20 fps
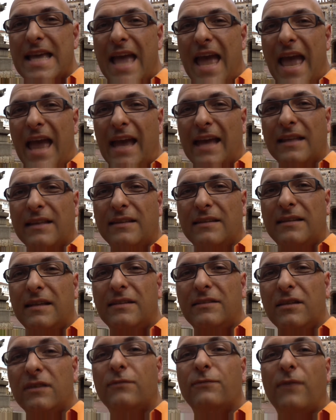And he
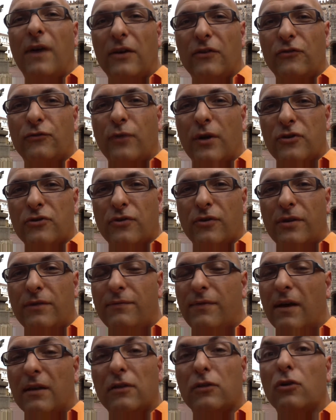did find treasure. He
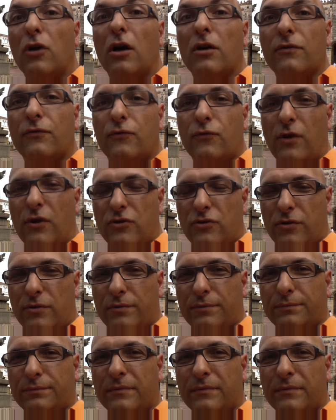found a lot of treasure.